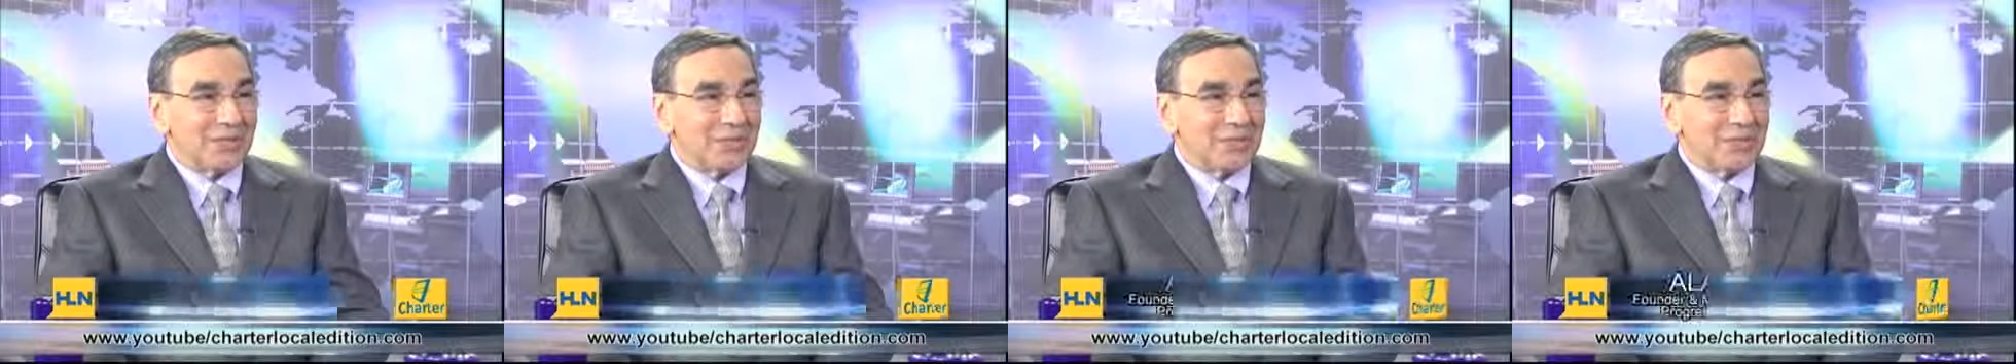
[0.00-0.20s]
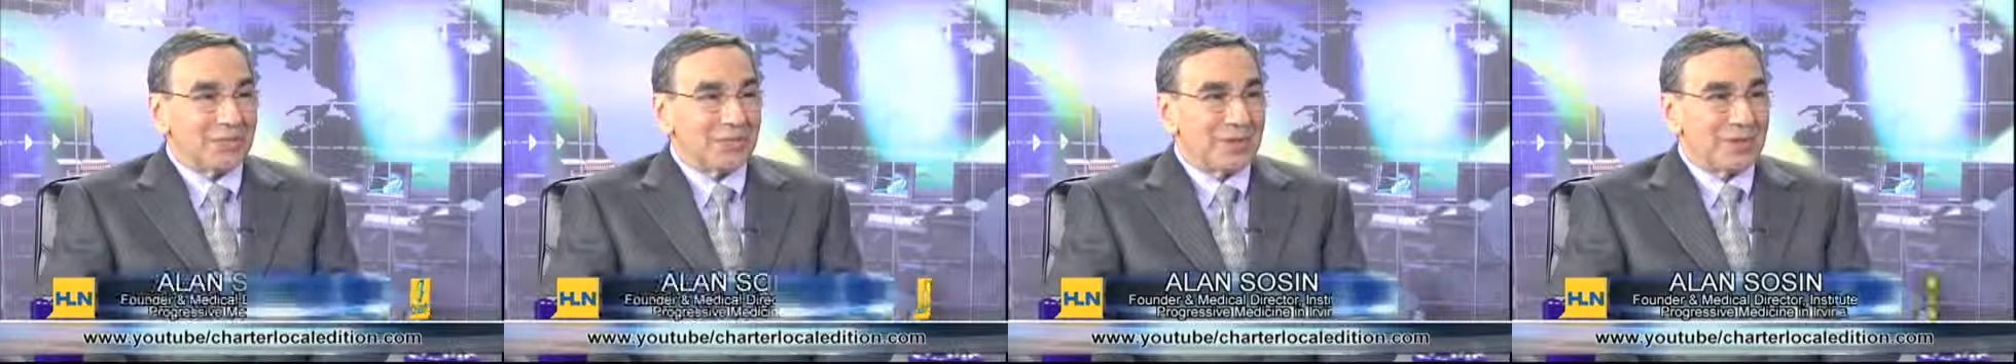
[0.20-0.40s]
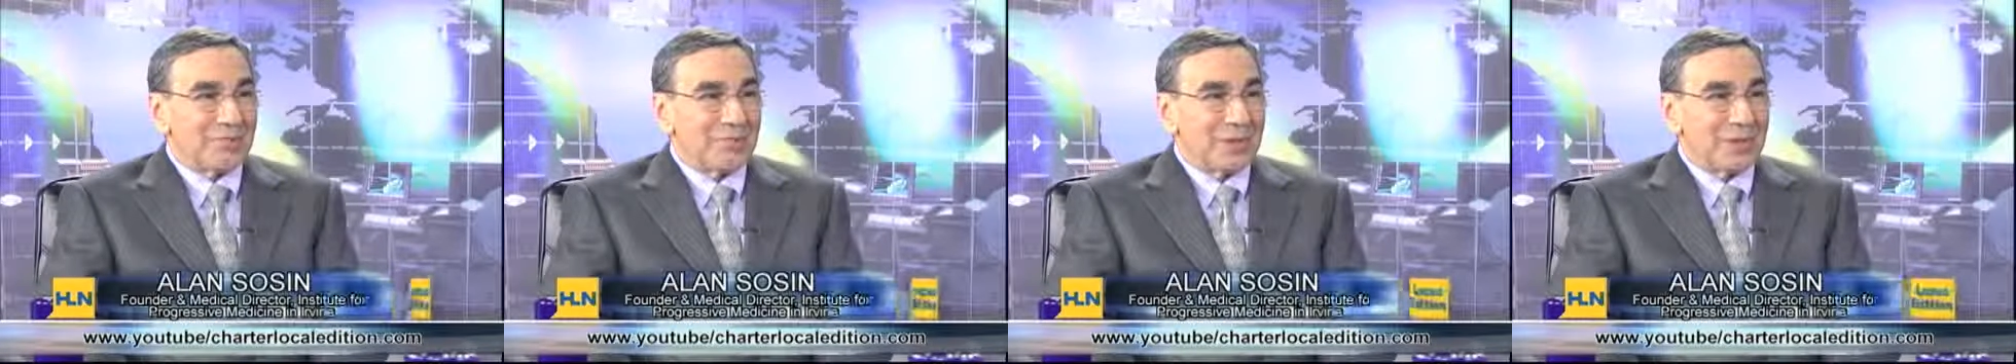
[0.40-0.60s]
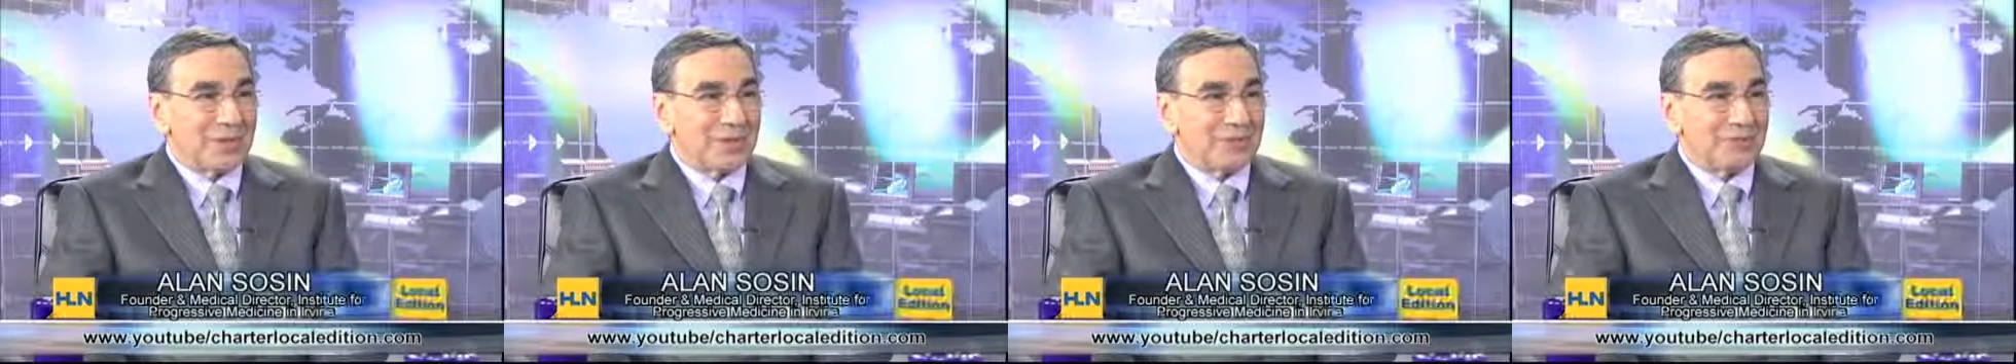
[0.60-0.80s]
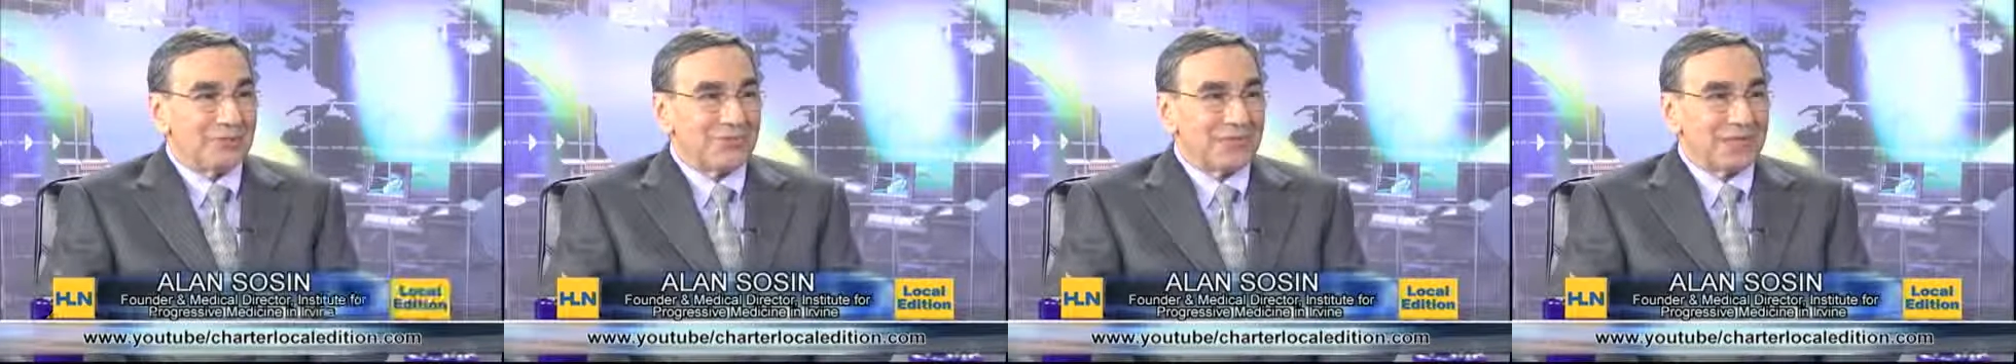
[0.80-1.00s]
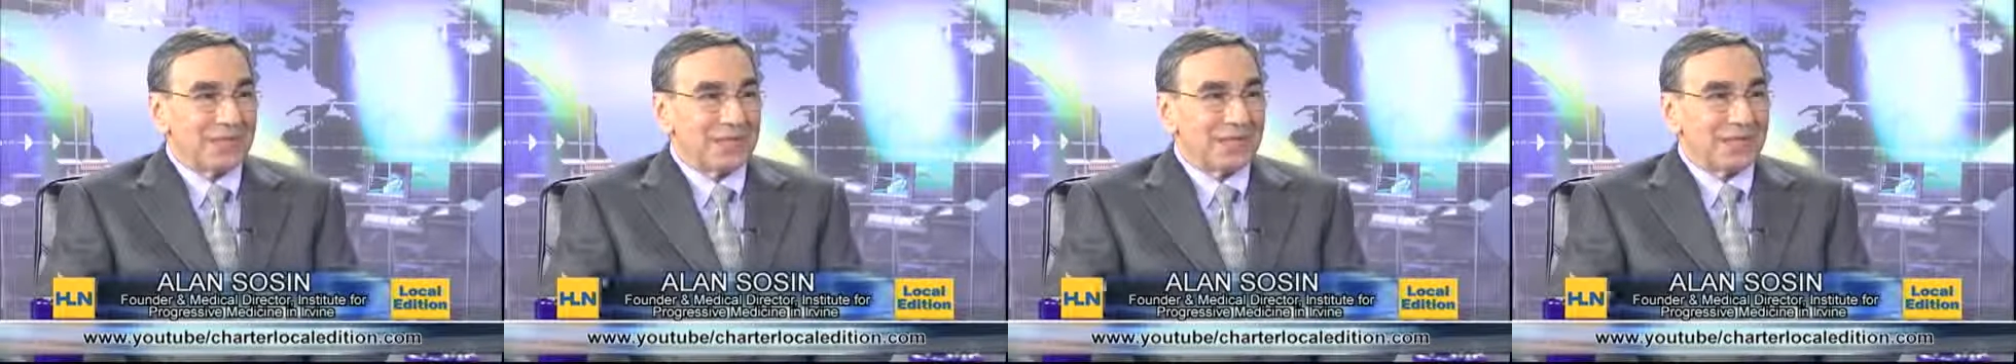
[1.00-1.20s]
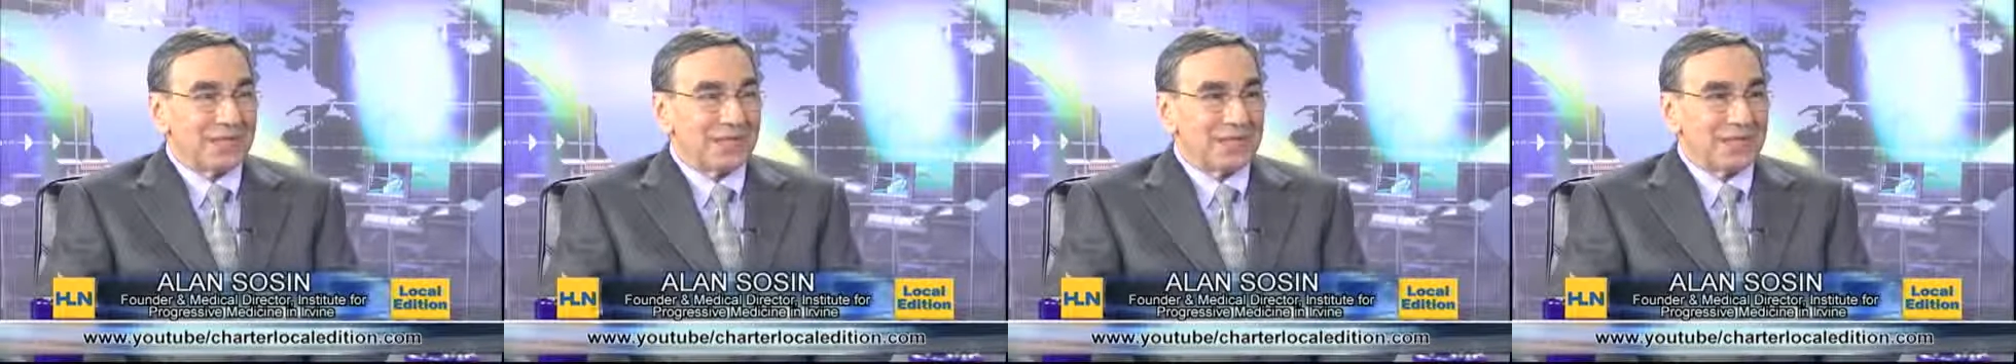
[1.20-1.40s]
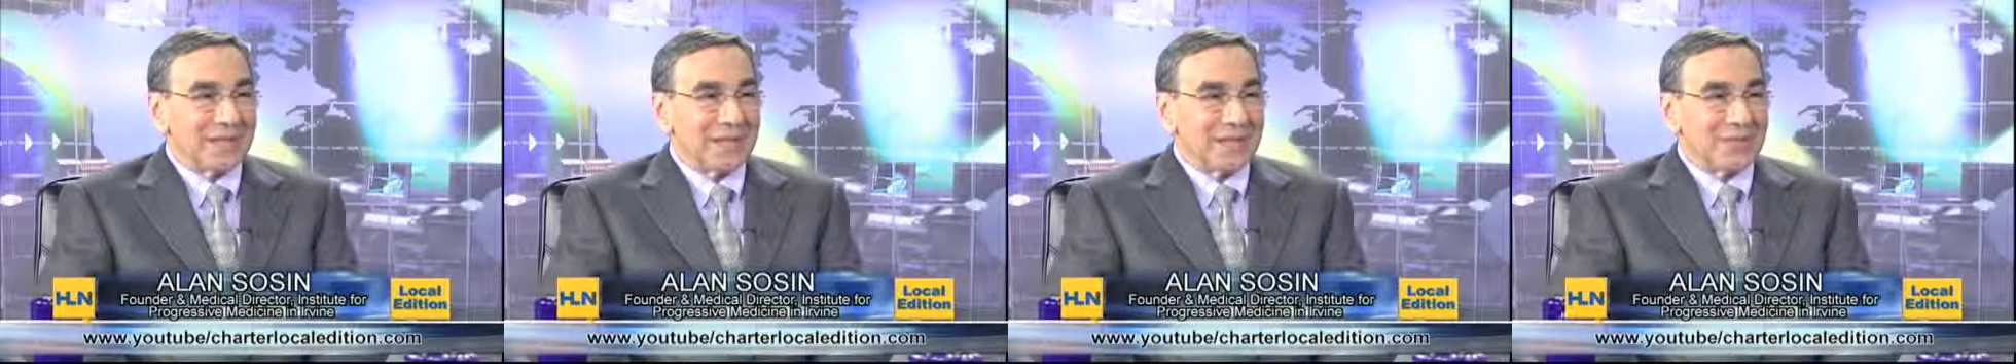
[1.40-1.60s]
That's been a major finding
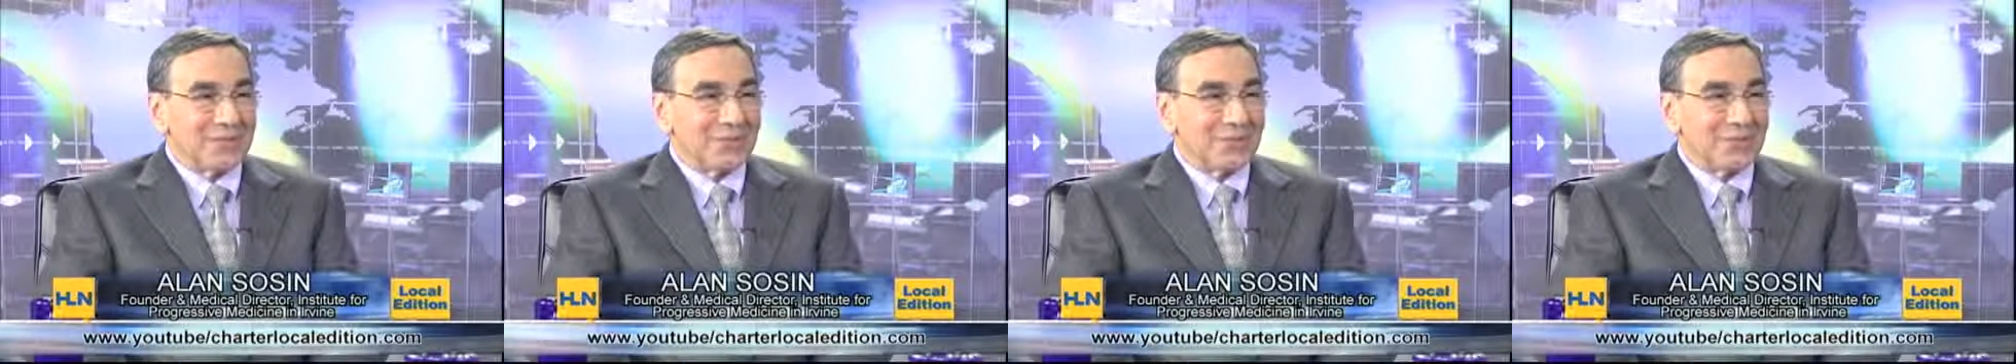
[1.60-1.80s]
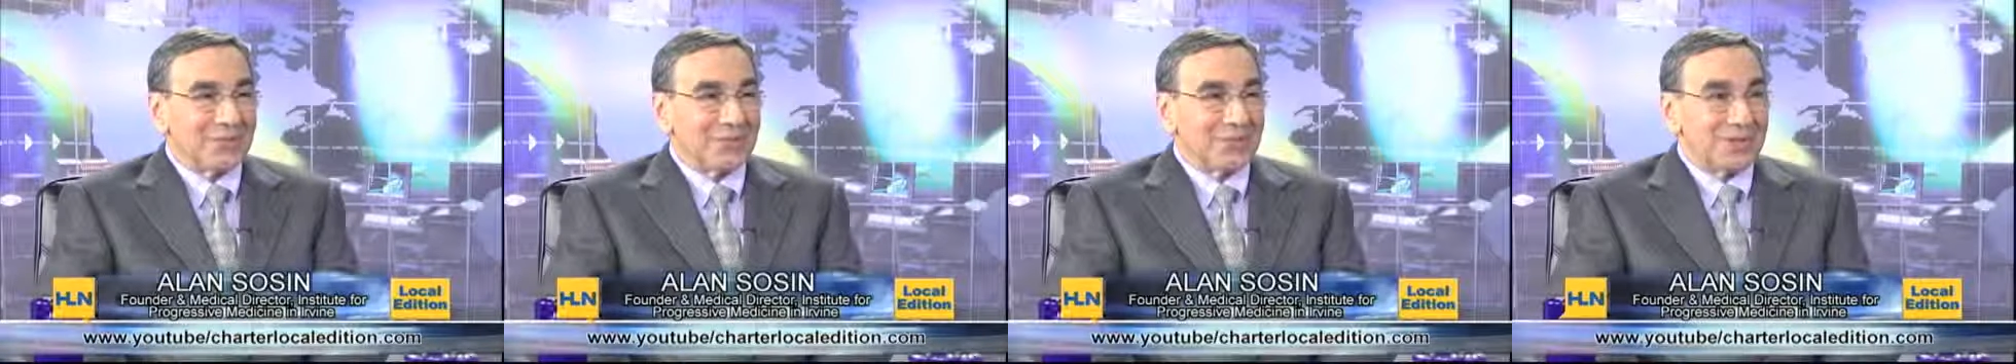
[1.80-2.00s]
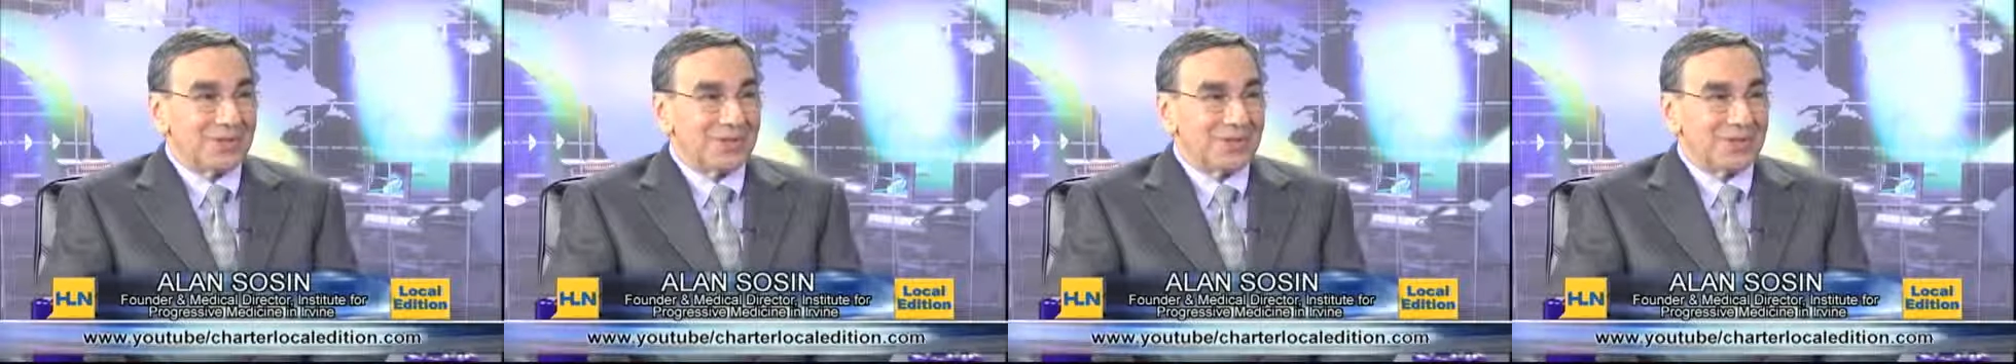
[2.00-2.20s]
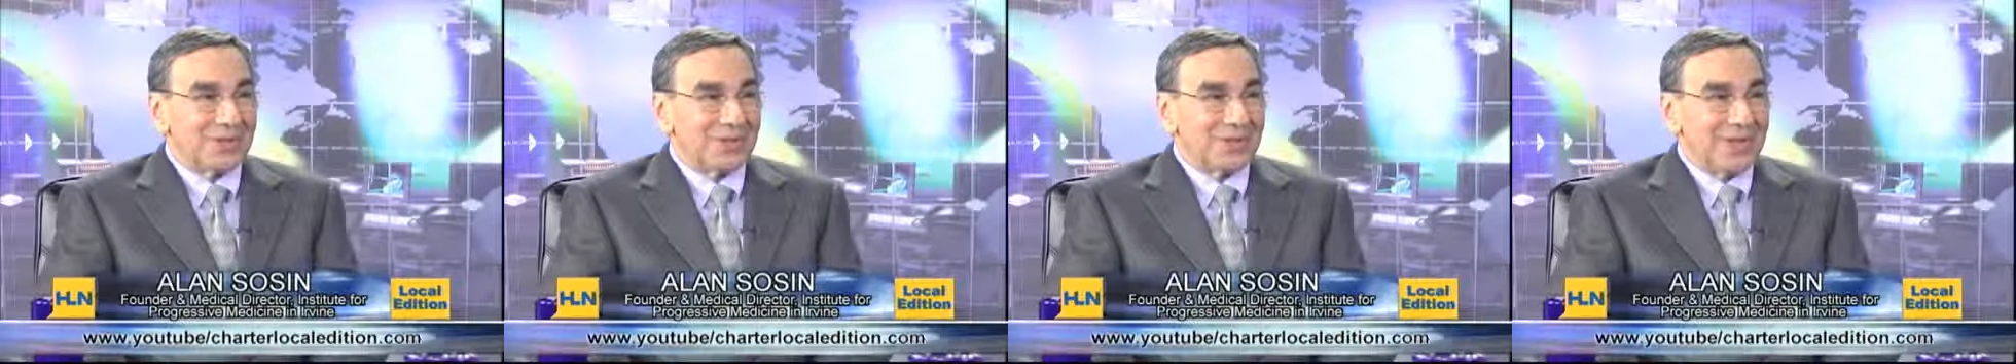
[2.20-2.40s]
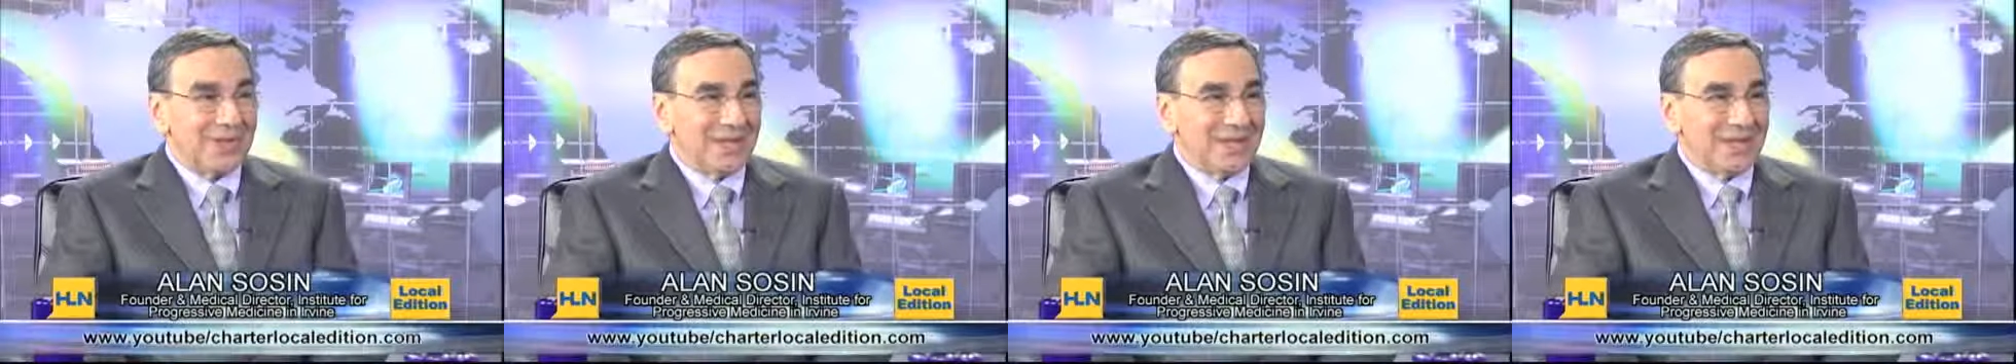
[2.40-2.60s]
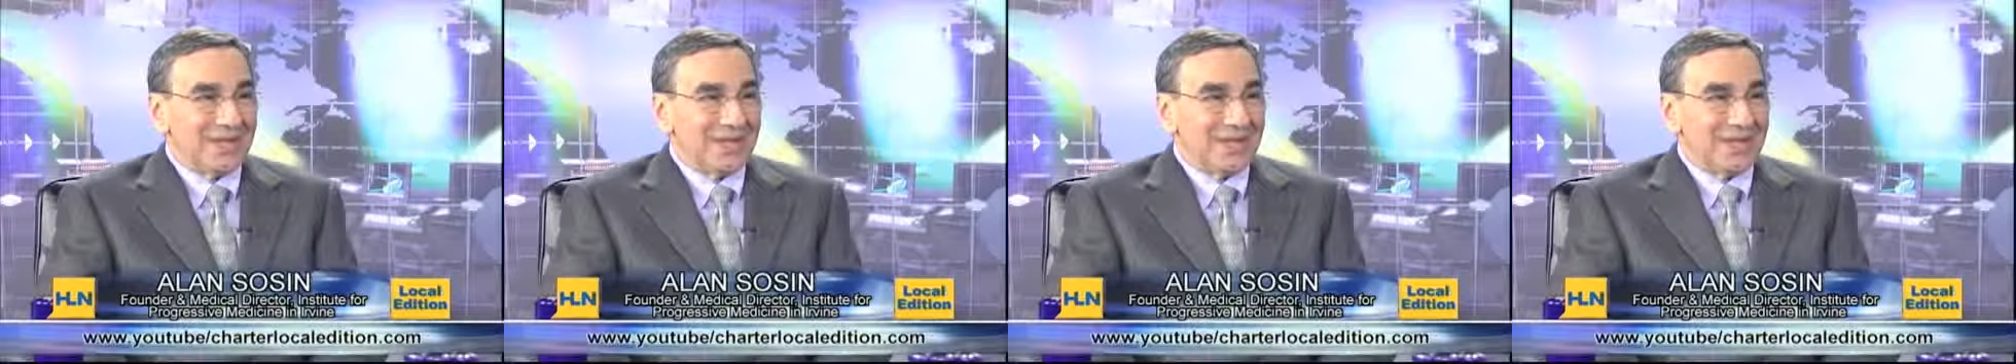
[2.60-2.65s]
in the last few years,